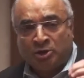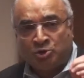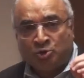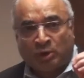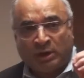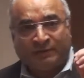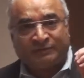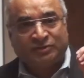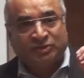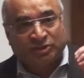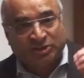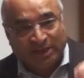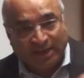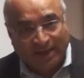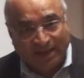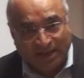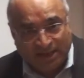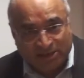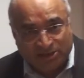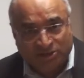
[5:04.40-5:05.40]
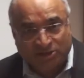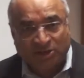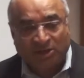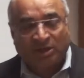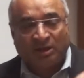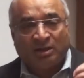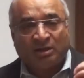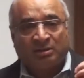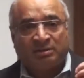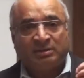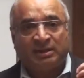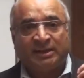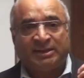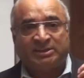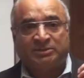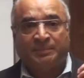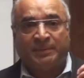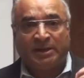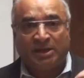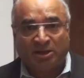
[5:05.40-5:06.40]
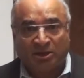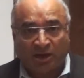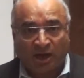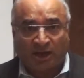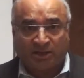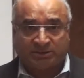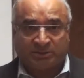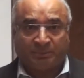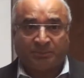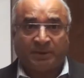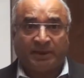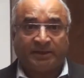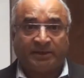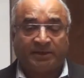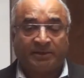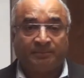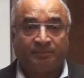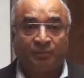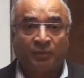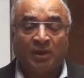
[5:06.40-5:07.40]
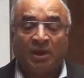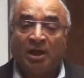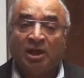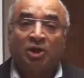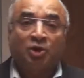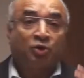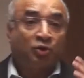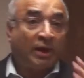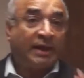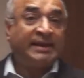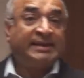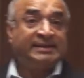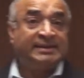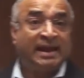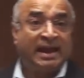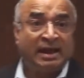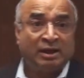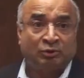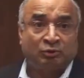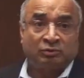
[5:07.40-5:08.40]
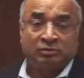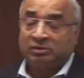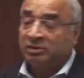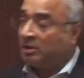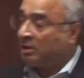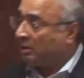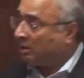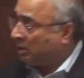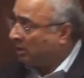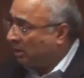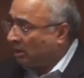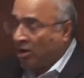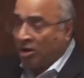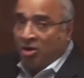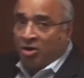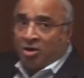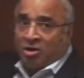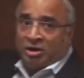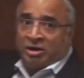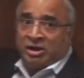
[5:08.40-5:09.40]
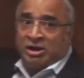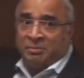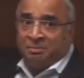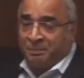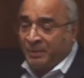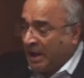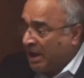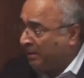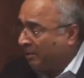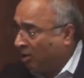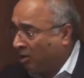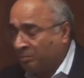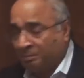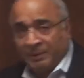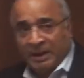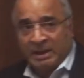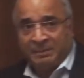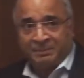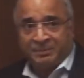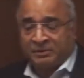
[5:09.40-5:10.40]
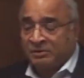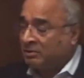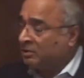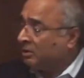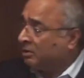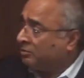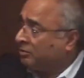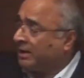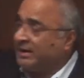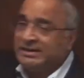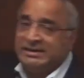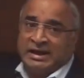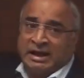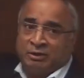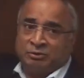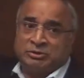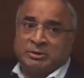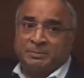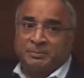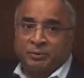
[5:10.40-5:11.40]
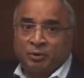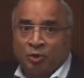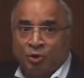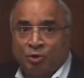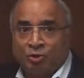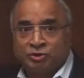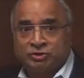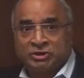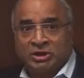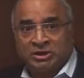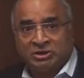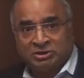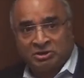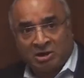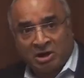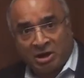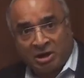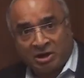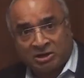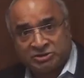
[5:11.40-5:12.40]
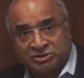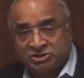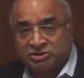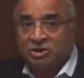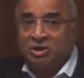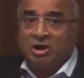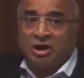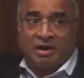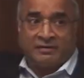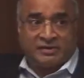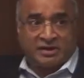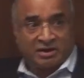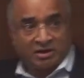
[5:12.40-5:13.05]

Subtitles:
you have change that is being contemplated, write down on paper, write down the pros and cons of the